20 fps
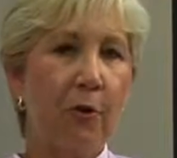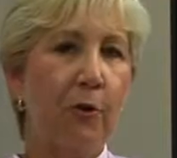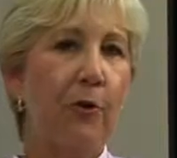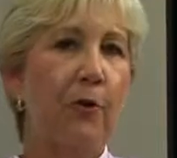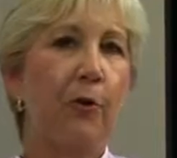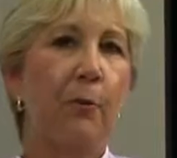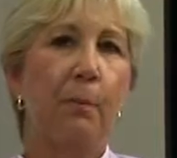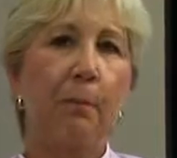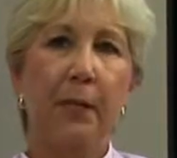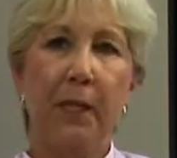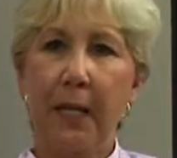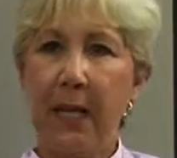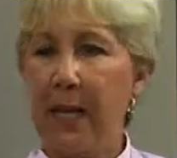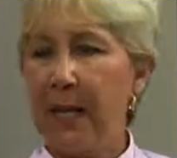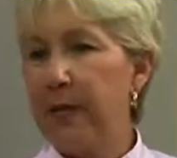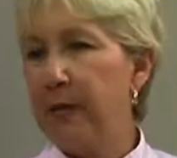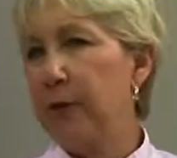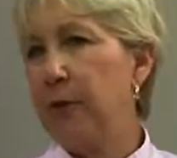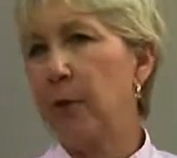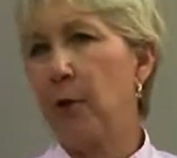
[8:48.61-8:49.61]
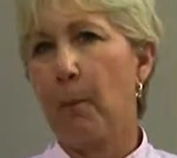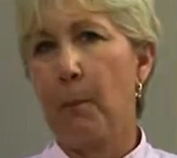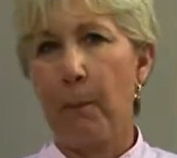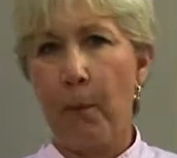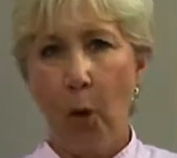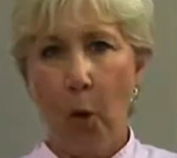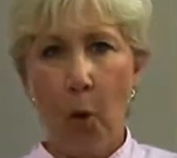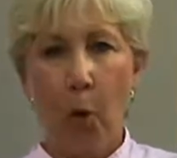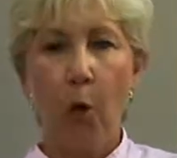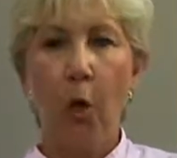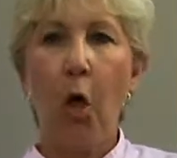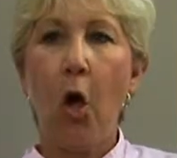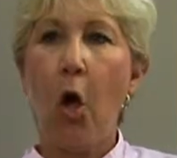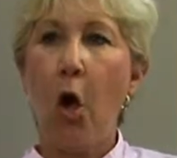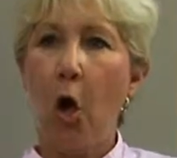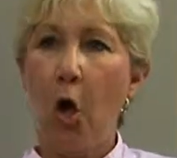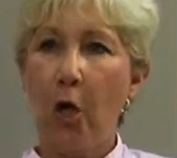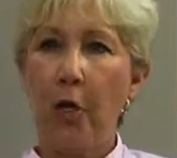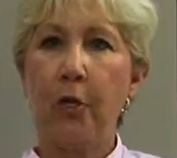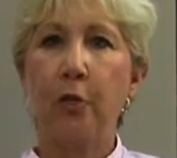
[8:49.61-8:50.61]
your plate, your bowl
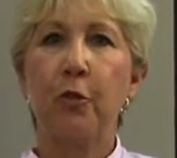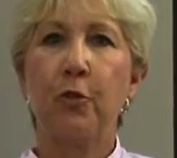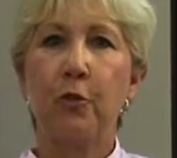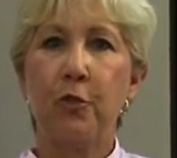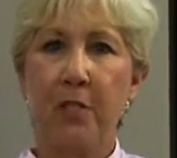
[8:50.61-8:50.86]
on your